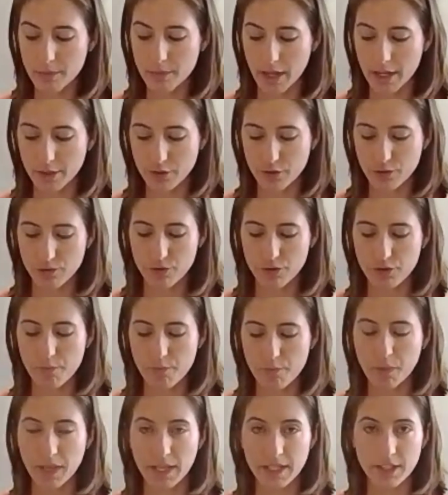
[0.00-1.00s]
like do
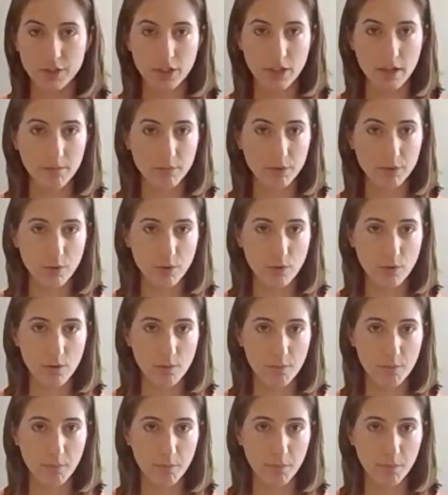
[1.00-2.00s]
plate jumps
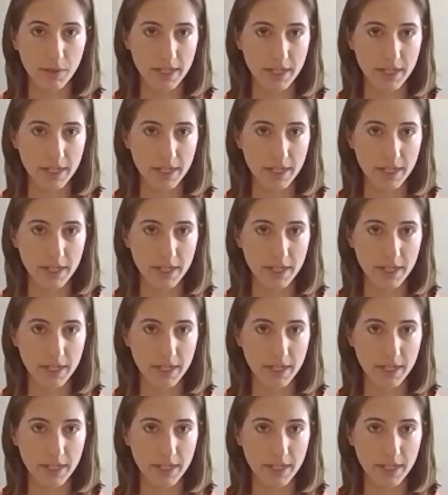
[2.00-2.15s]
or